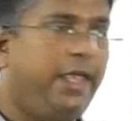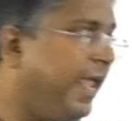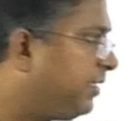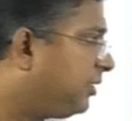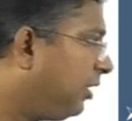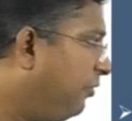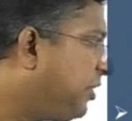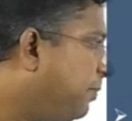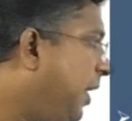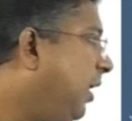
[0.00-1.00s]

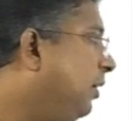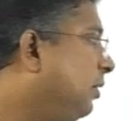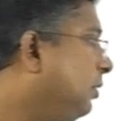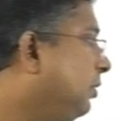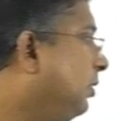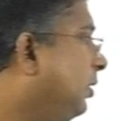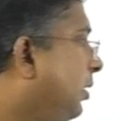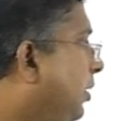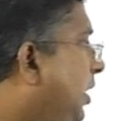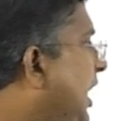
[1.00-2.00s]
ex-serviceman,
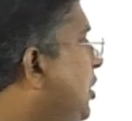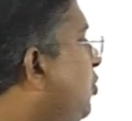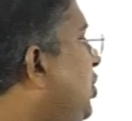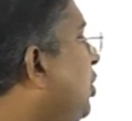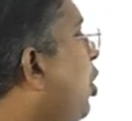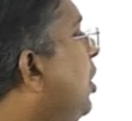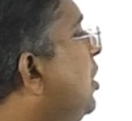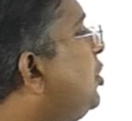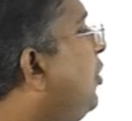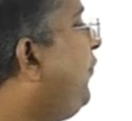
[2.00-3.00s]
individual
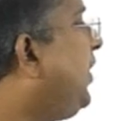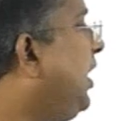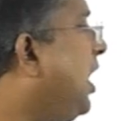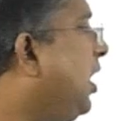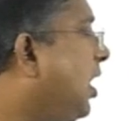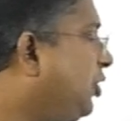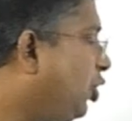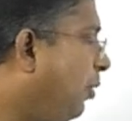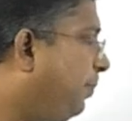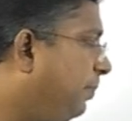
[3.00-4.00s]
owners of kirana
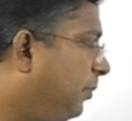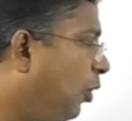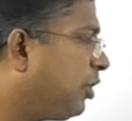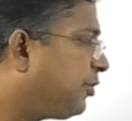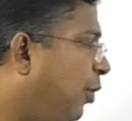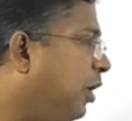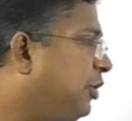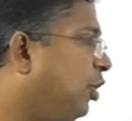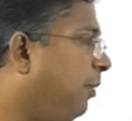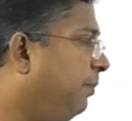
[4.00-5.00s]
shop or small
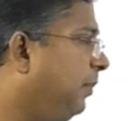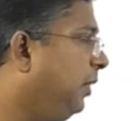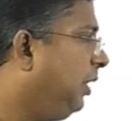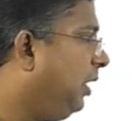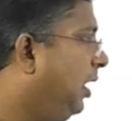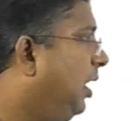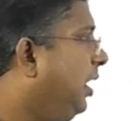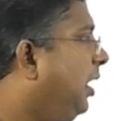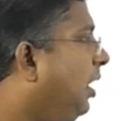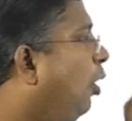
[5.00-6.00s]
shop,
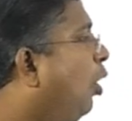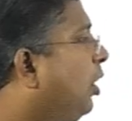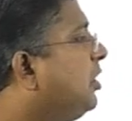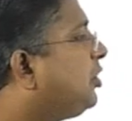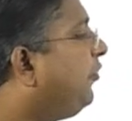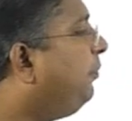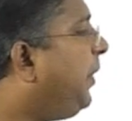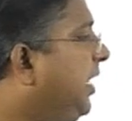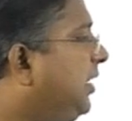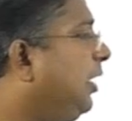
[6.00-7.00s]
owners of
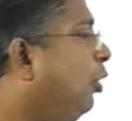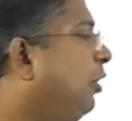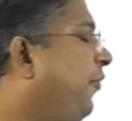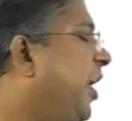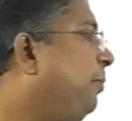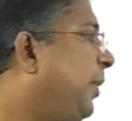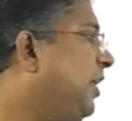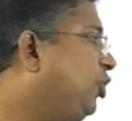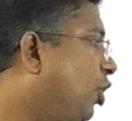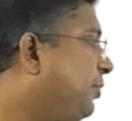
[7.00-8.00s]
medical or fair
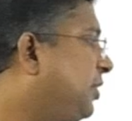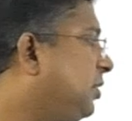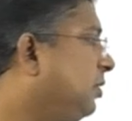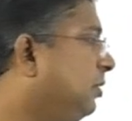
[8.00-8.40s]
price shops,